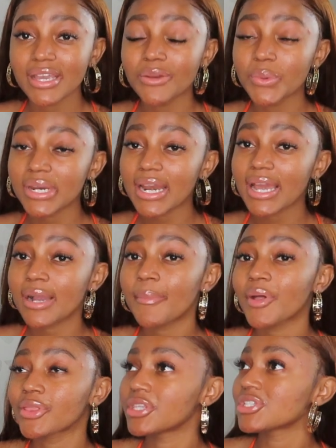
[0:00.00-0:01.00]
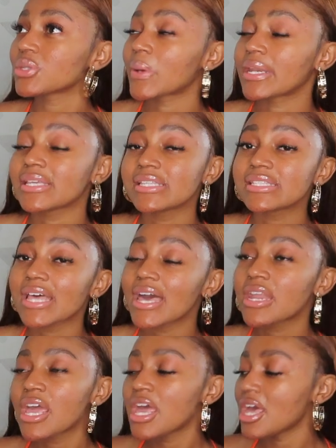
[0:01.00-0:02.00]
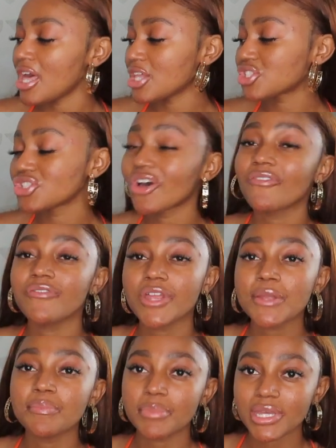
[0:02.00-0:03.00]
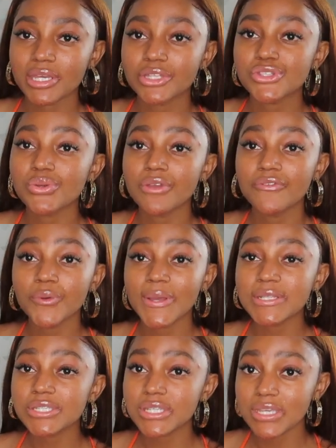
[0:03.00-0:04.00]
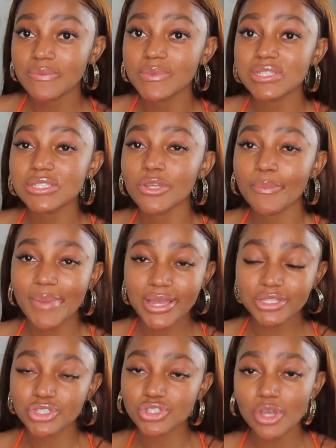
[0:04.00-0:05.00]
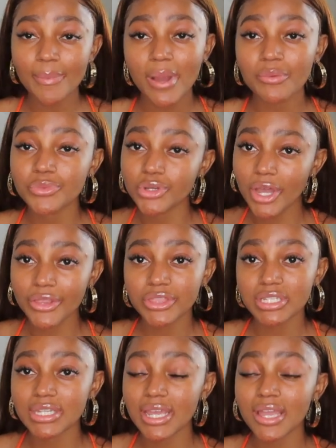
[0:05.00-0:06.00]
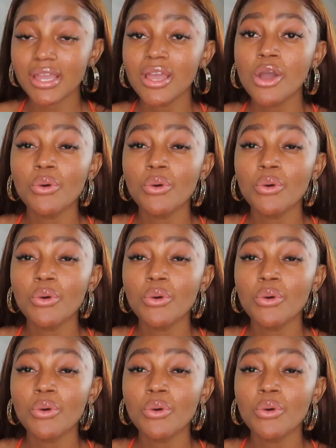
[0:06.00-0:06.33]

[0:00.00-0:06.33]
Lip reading: And what I like about this one is that it's not very big, so if you want to keep this in your bag to top up throughout the day,